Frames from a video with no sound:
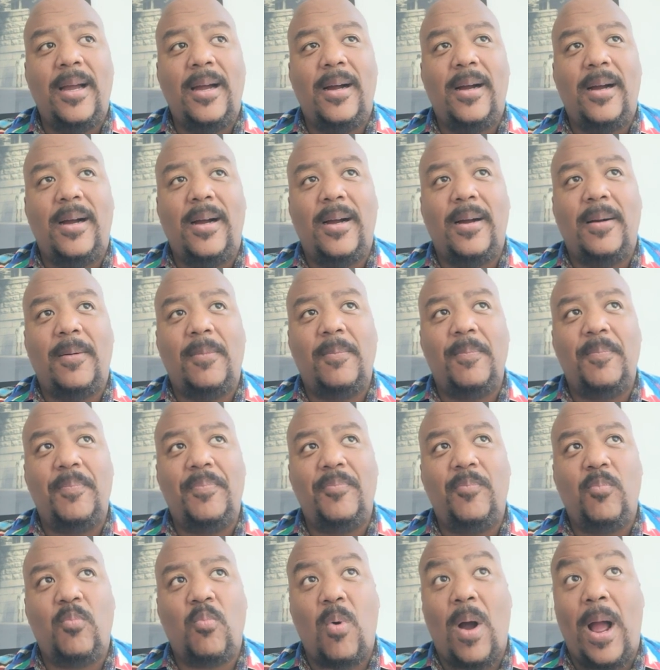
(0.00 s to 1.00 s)

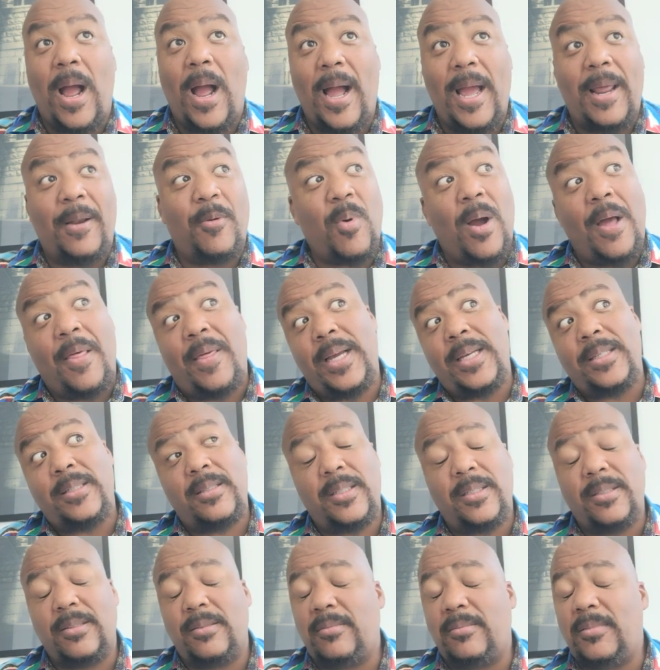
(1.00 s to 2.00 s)
While
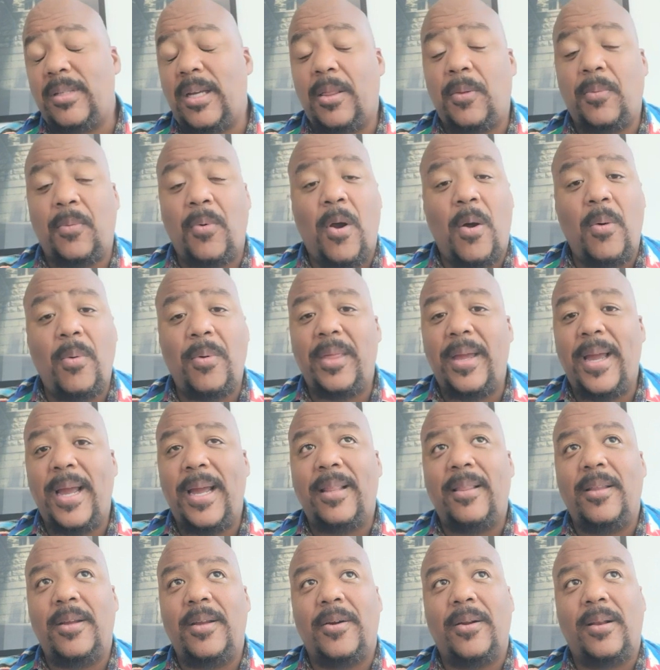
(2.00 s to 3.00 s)
there's nothing wrong with
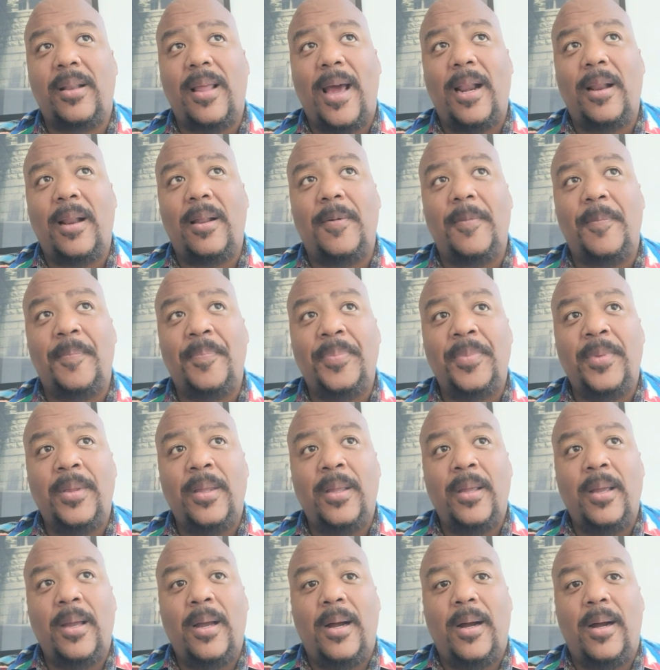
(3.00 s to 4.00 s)
that, there are a lot
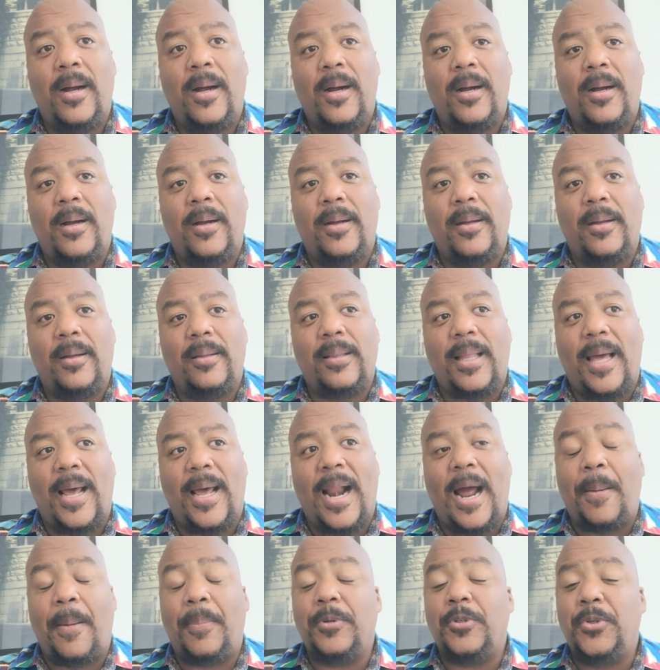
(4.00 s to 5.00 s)
of
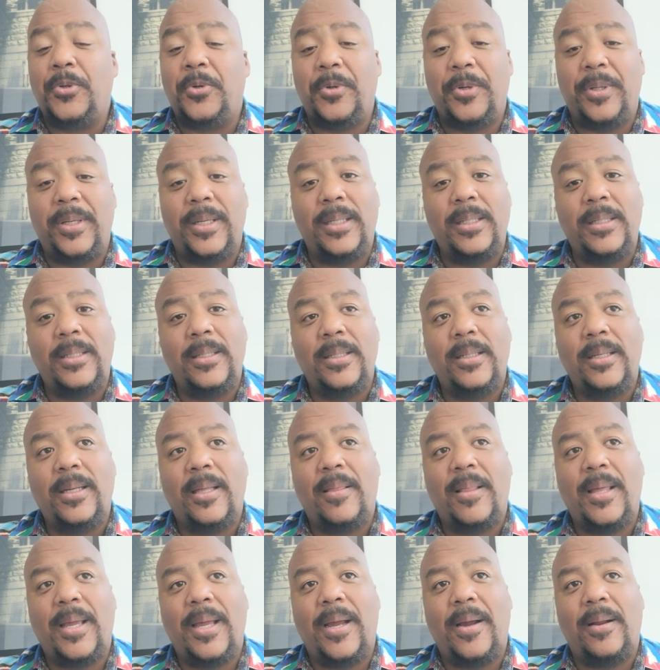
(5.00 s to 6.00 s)
opportunity
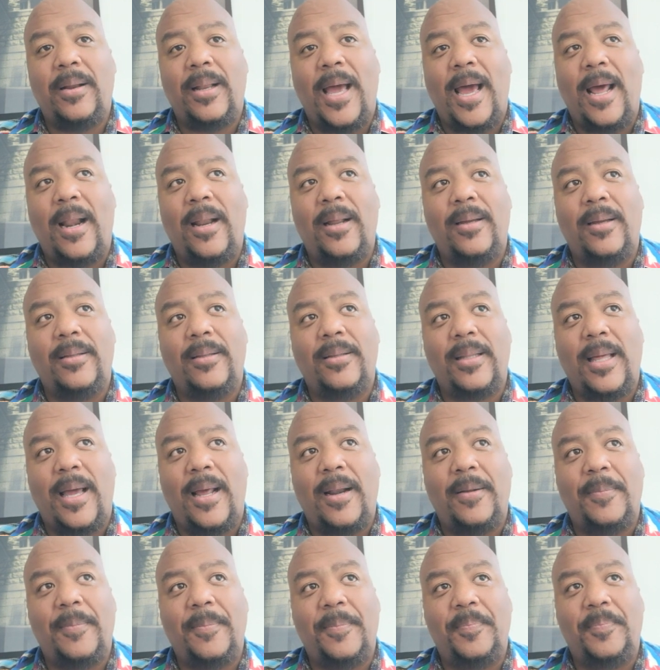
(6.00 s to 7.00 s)
there, a lot
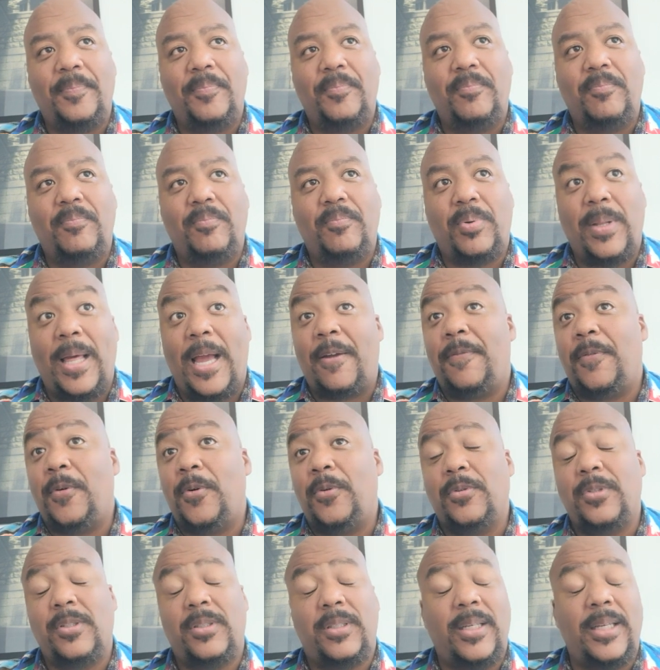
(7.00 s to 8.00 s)
of Black
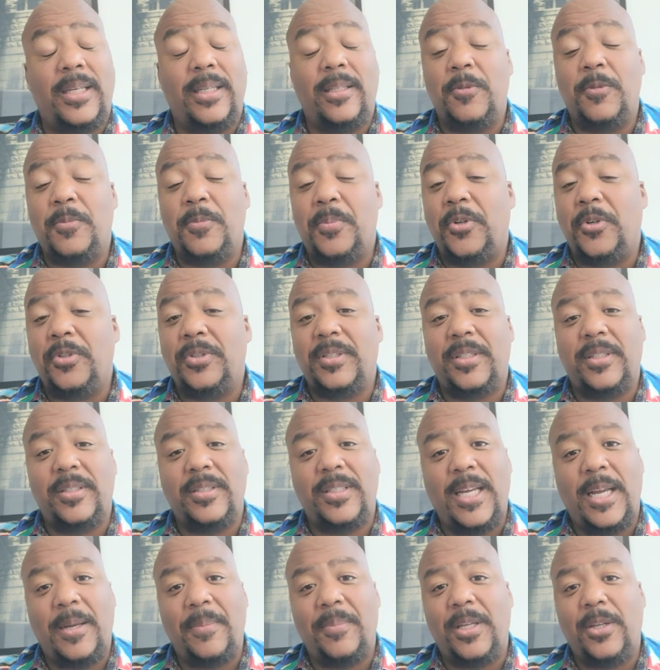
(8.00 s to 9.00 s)
folks in sports and
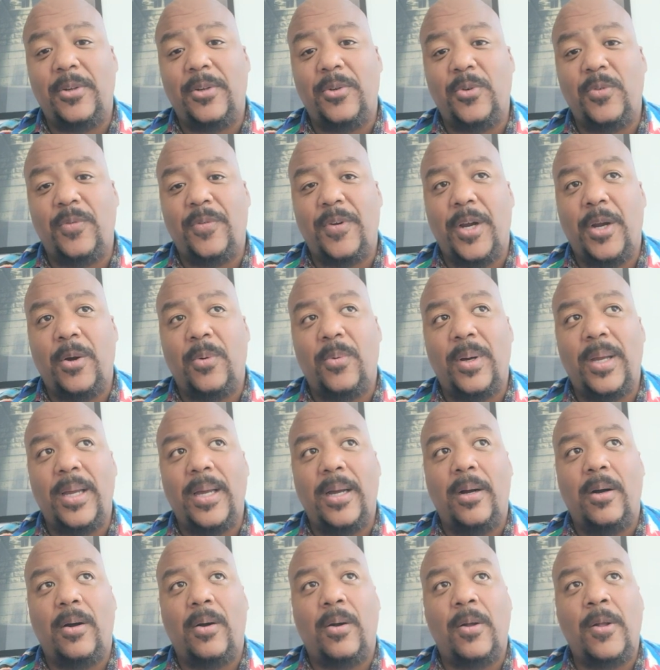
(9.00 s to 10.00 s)
entertainment that do very
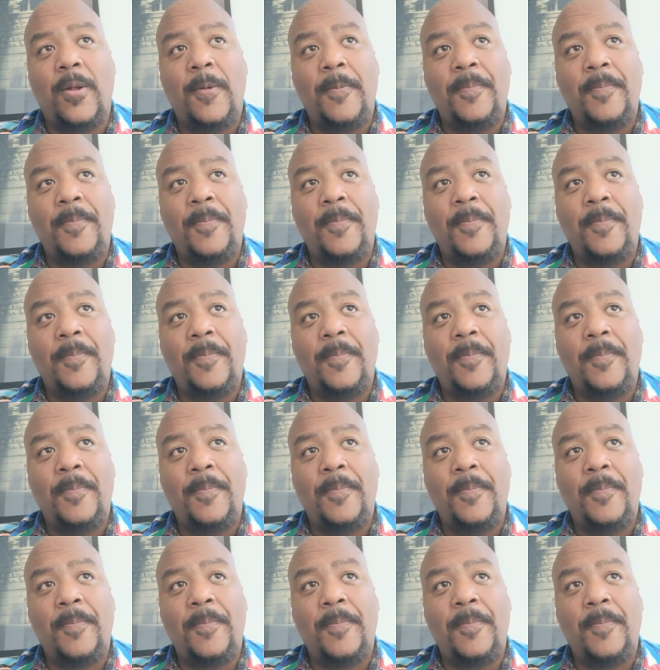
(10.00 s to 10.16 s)
well.